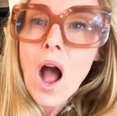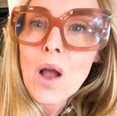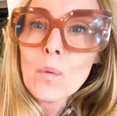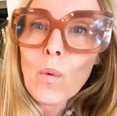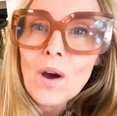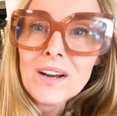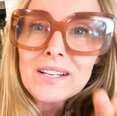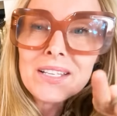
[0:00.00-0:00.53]
I
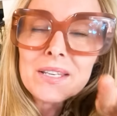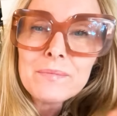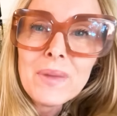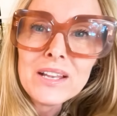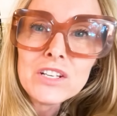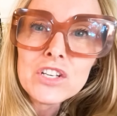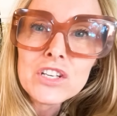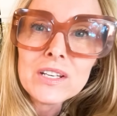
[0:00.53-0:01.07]
wanted to
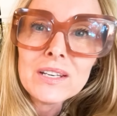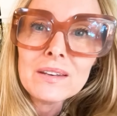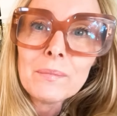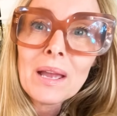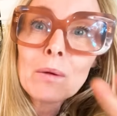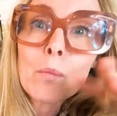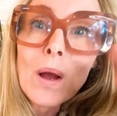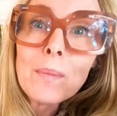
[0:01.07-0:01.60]
mention
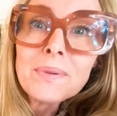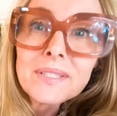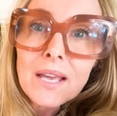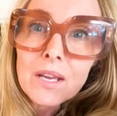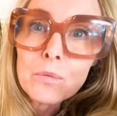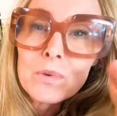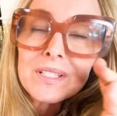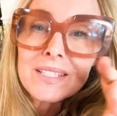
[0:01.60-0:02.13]
my
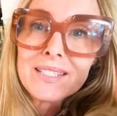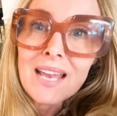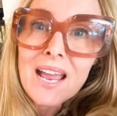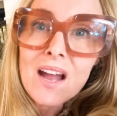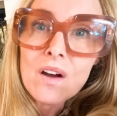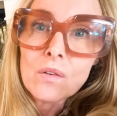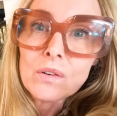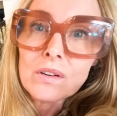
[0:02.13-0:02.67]
website was
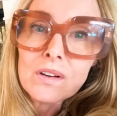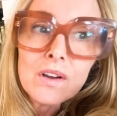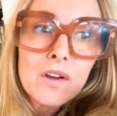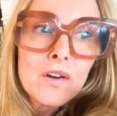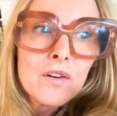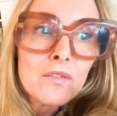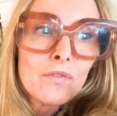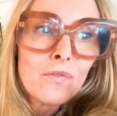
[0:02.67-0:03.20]
down
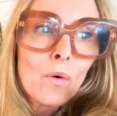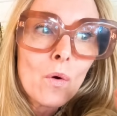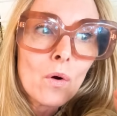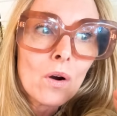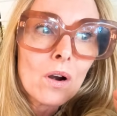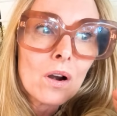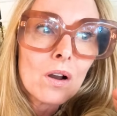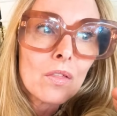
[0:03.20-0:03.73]

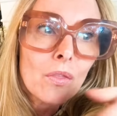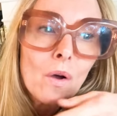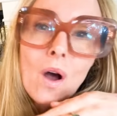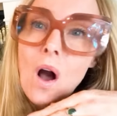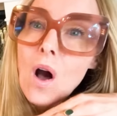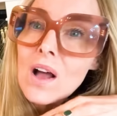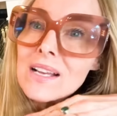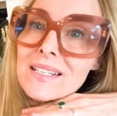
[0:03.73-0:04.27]
for the
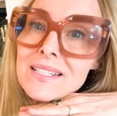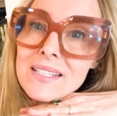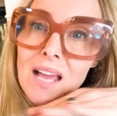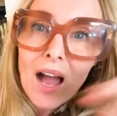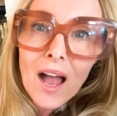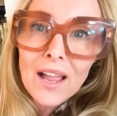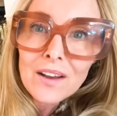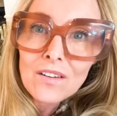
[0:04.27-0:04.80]

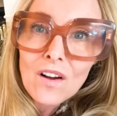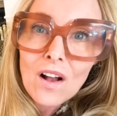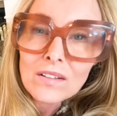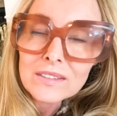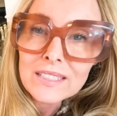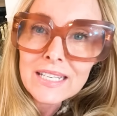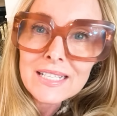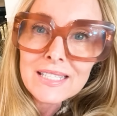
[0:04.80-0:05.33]
entire
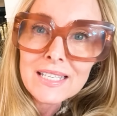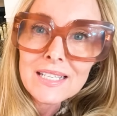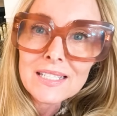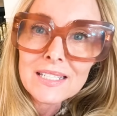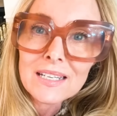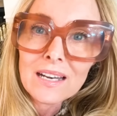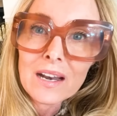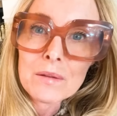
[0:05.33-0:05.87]
holiday
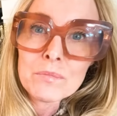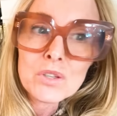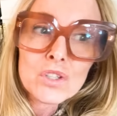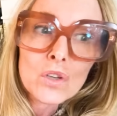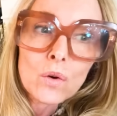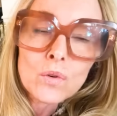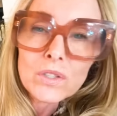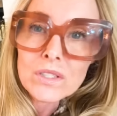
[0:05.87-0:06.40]
season and I'm
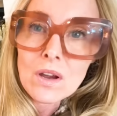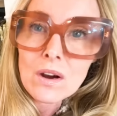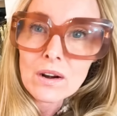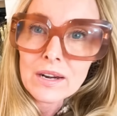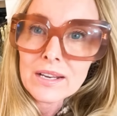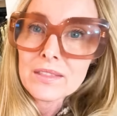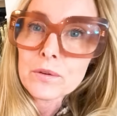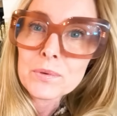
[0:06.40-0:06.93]
so
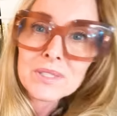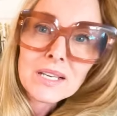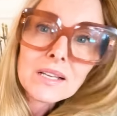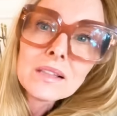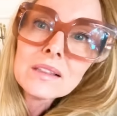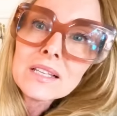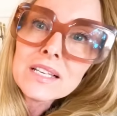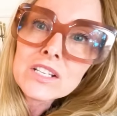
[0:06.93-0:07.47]
sorry. There was a
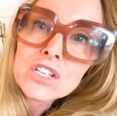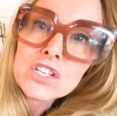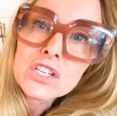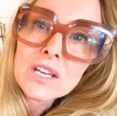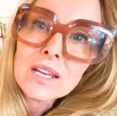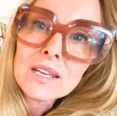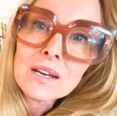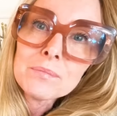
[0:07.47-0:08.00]
glitch
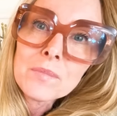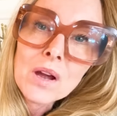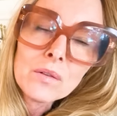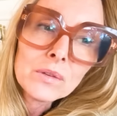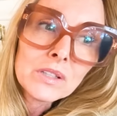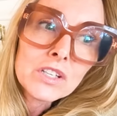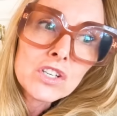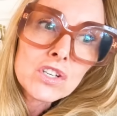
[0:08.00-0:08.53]
and I'm not
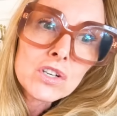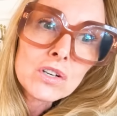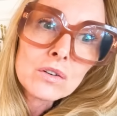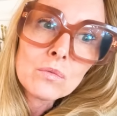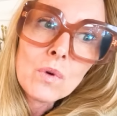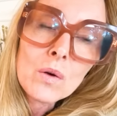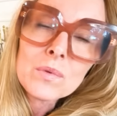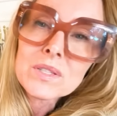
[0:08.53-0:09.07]
really sure
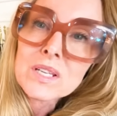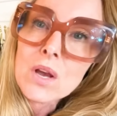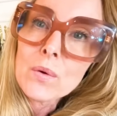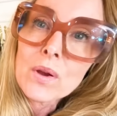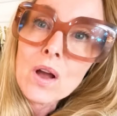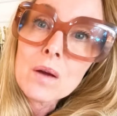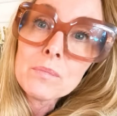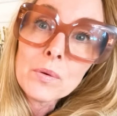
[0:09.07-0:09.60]
what was
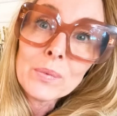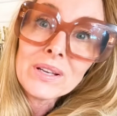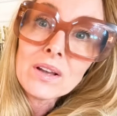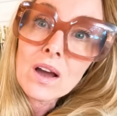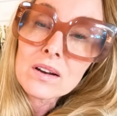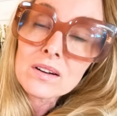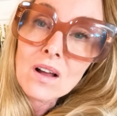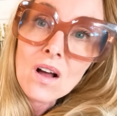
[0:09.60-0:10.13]
going on, but we
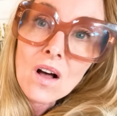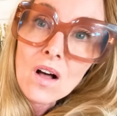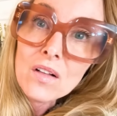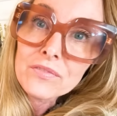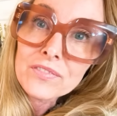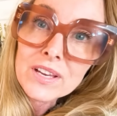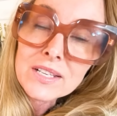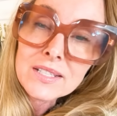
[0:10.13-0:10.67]
got it all
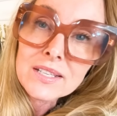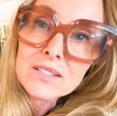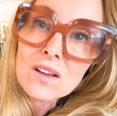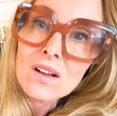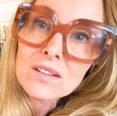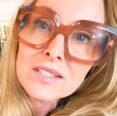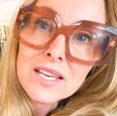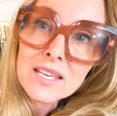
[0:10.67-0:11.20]
fixed. It's
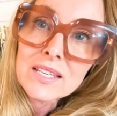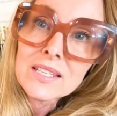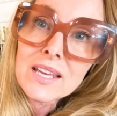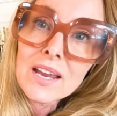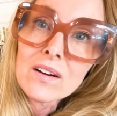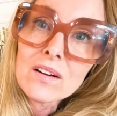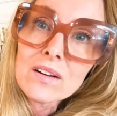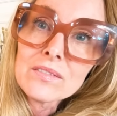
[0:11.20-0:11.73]
all taken
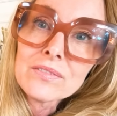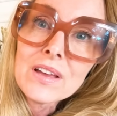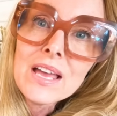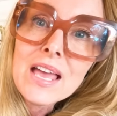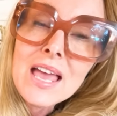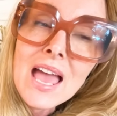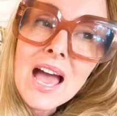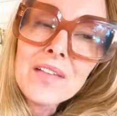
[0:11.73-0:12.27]
care of
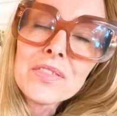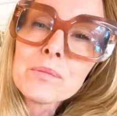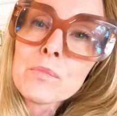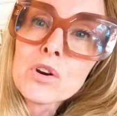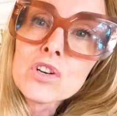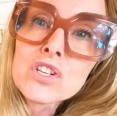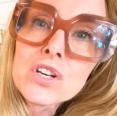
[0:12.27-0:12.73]
and the merch